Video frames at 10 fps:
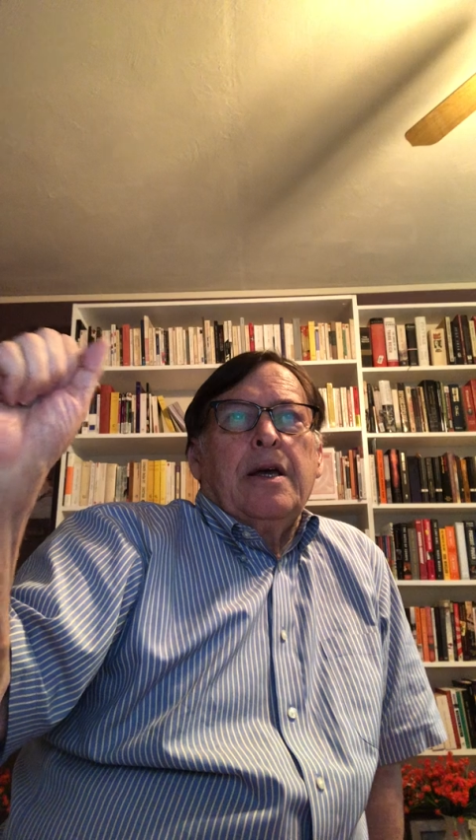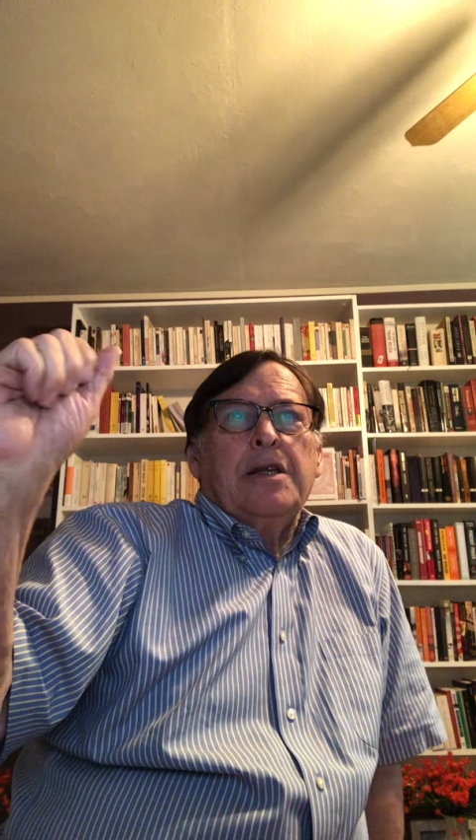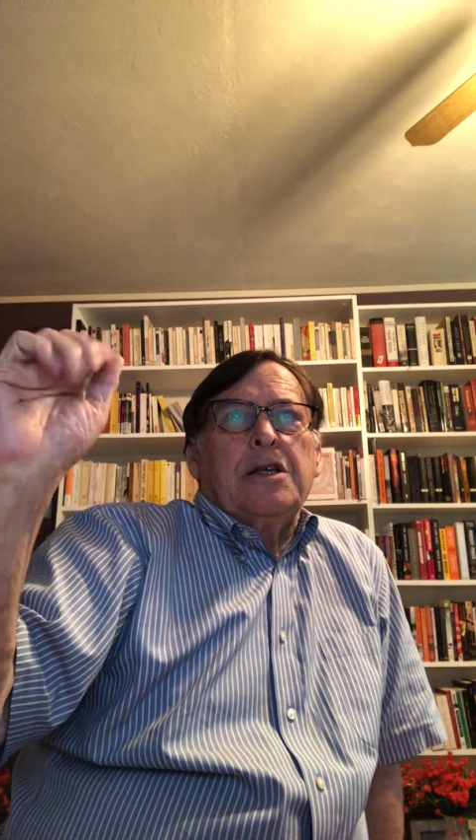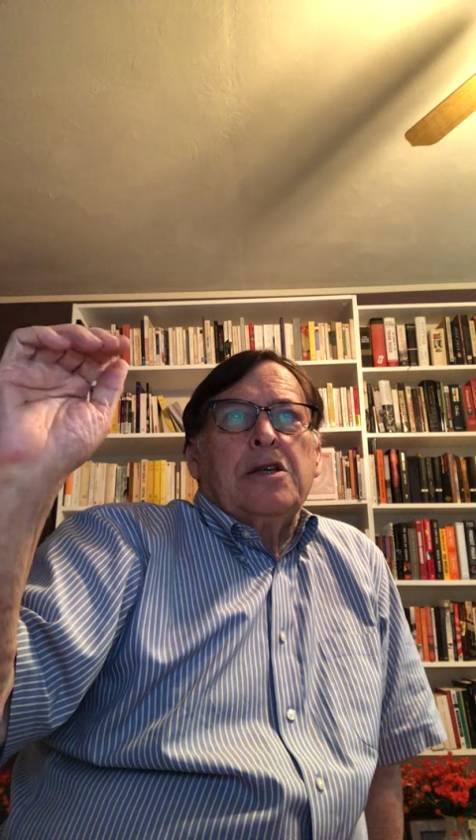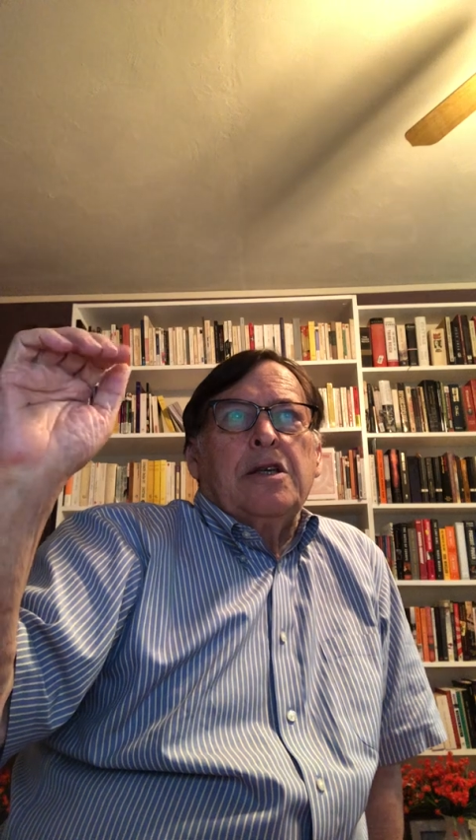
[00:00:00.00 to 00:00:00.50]

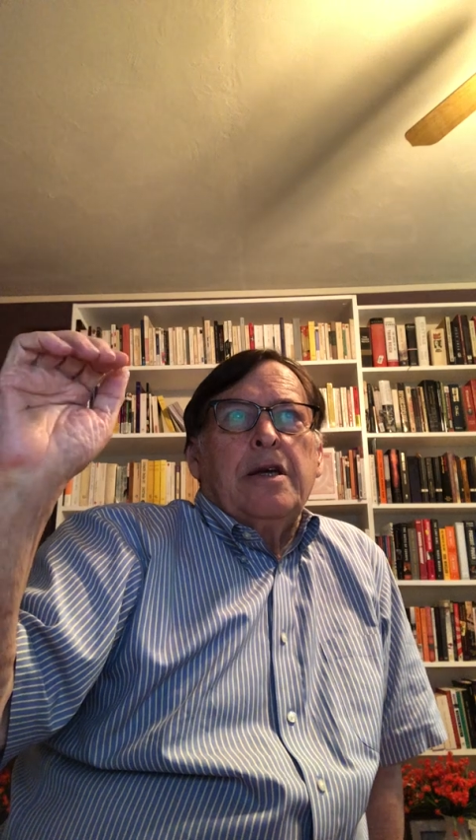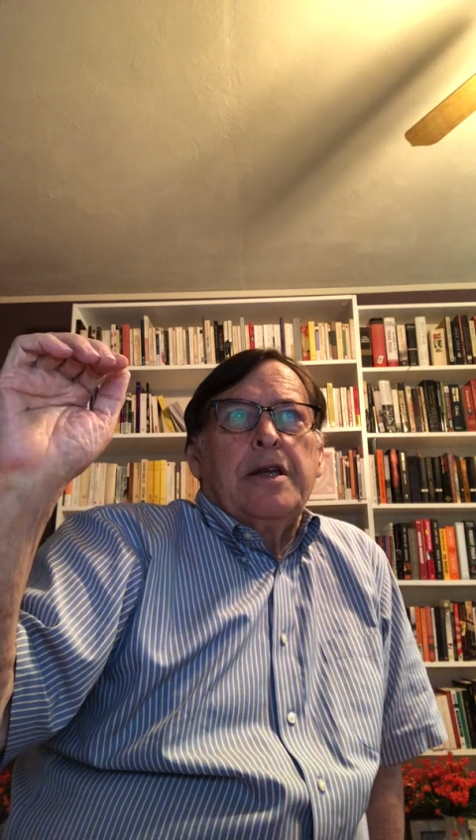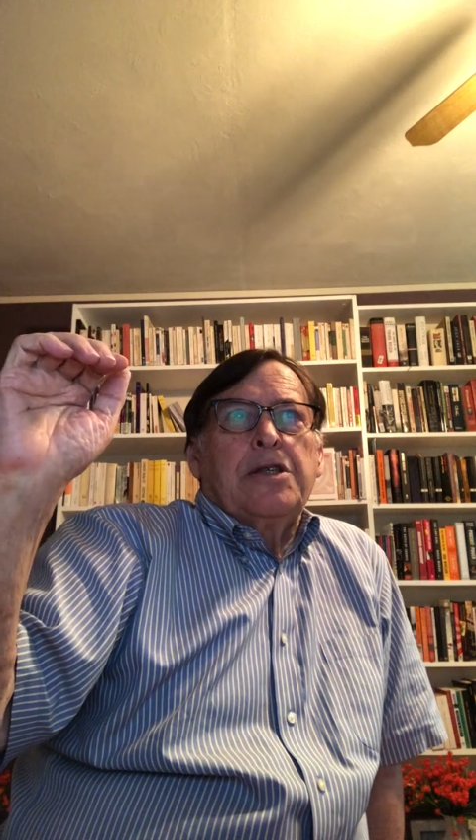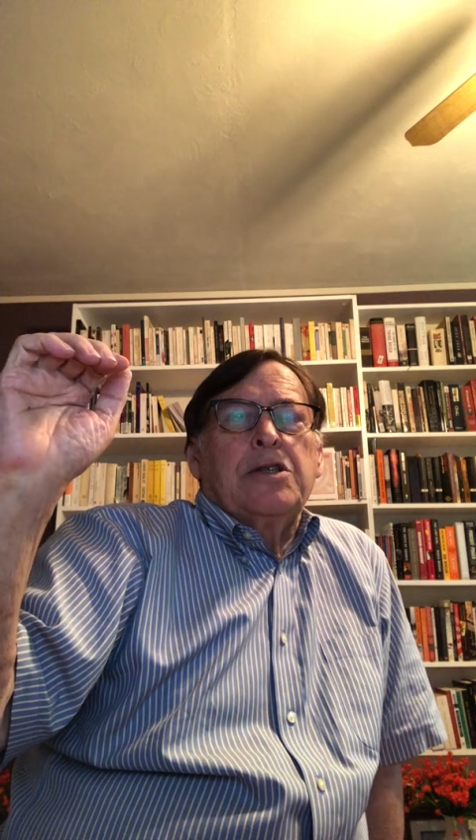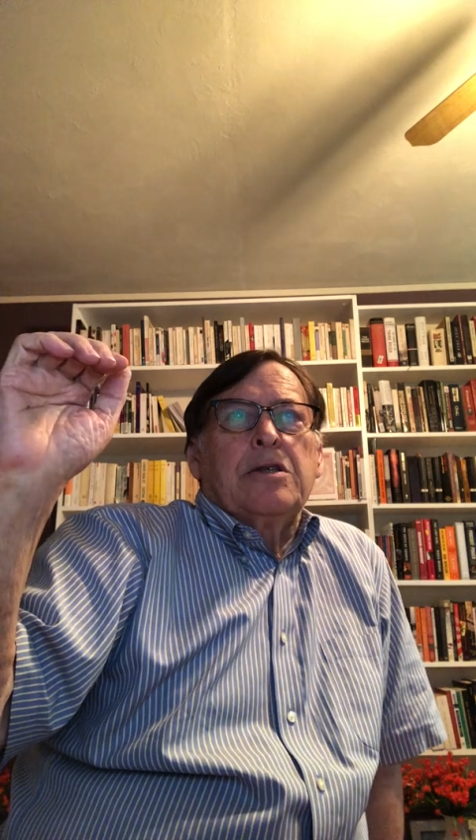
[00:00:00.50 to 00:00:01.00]

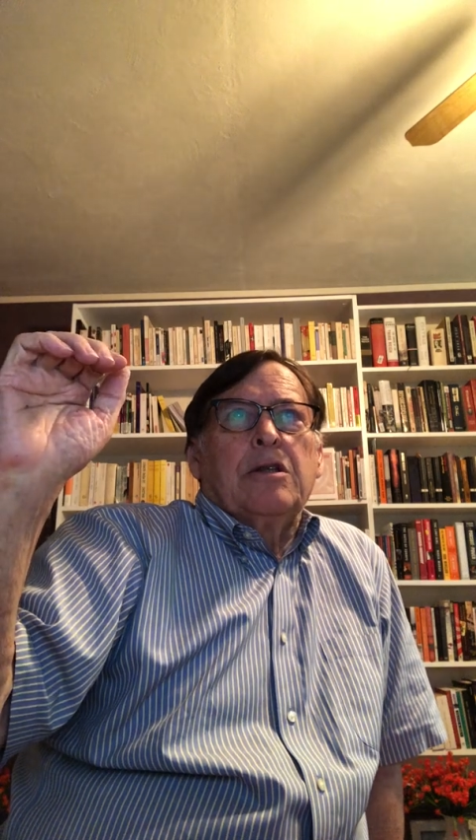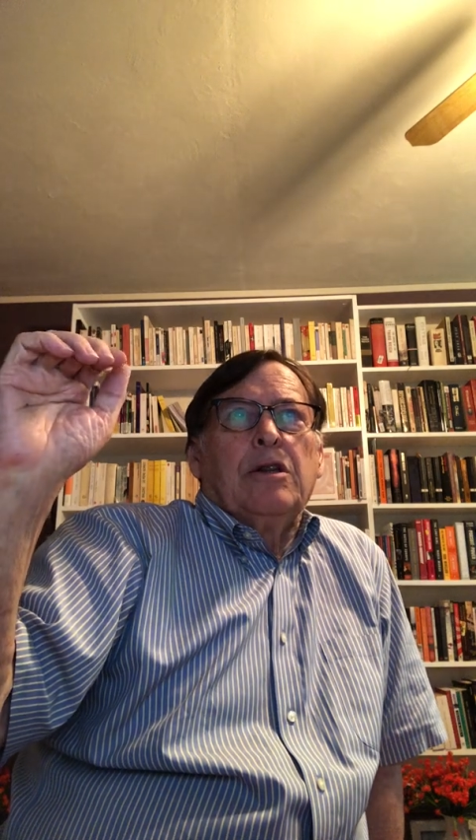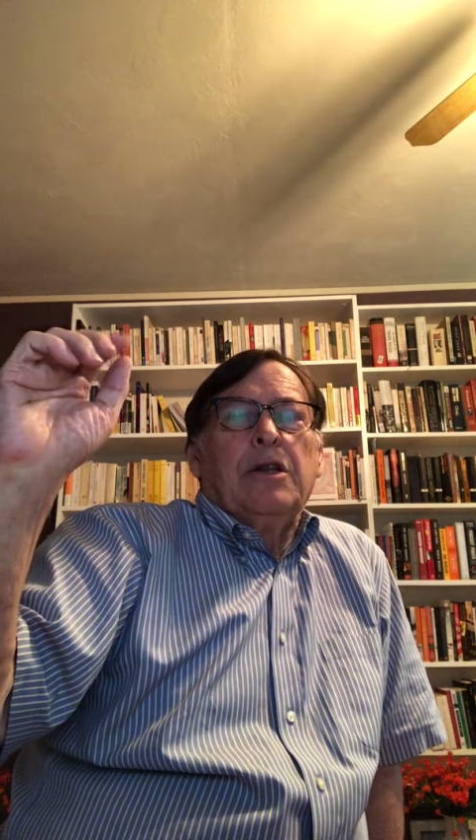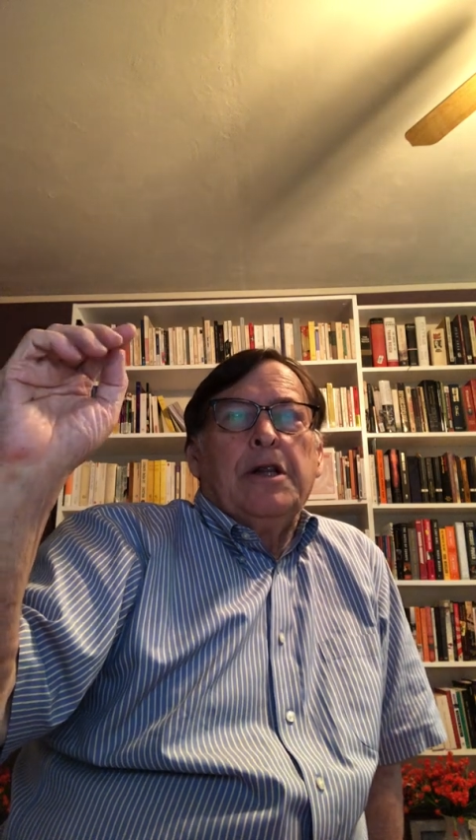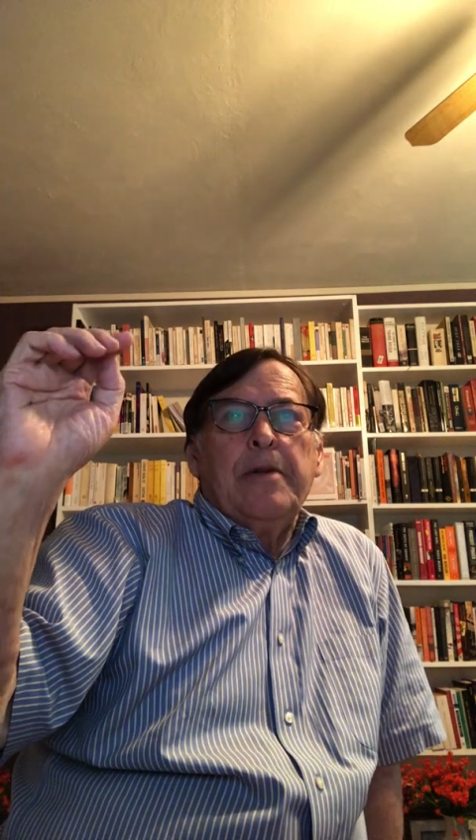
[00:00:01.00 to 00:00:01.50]
It's
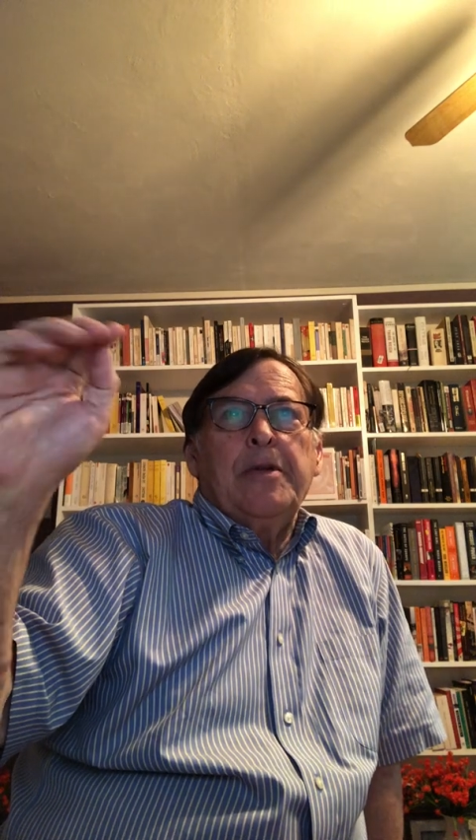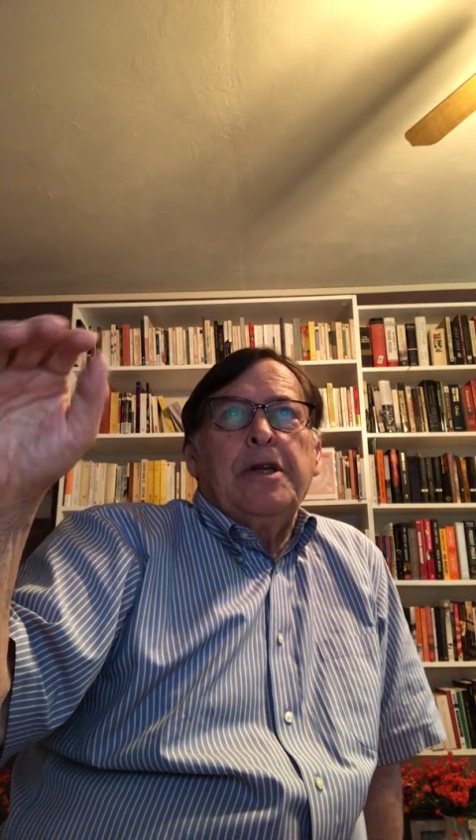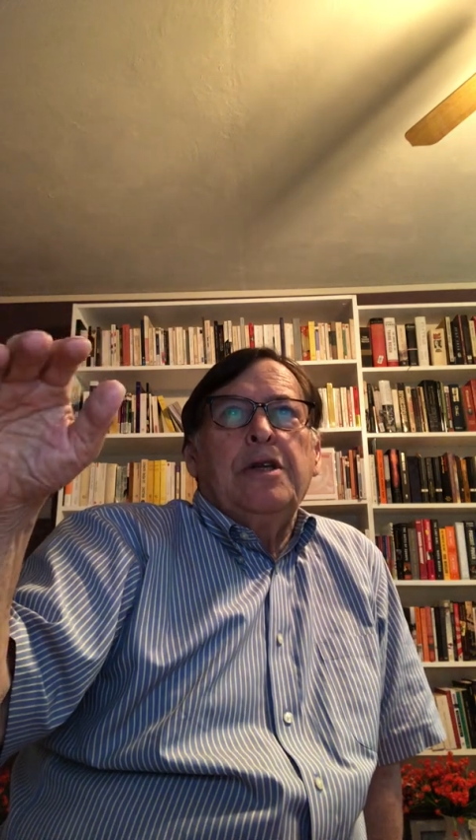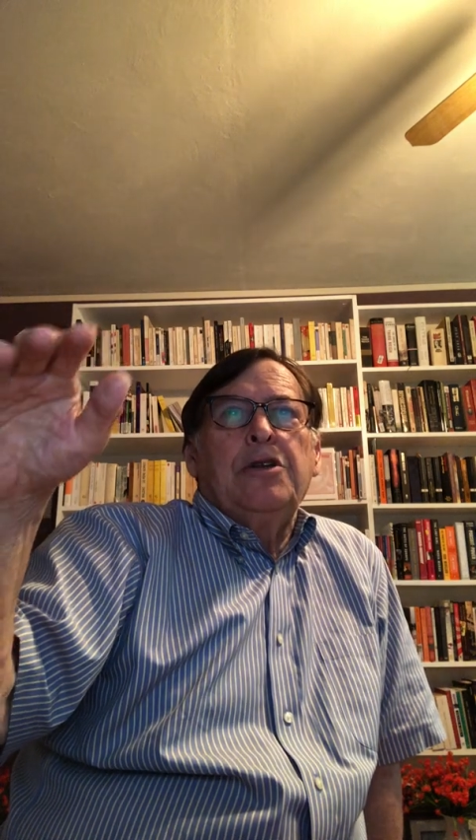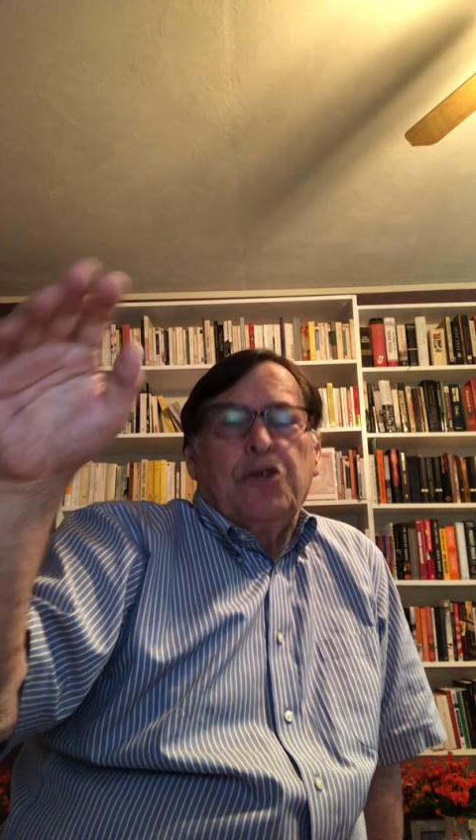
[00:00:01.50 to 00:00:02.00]
limited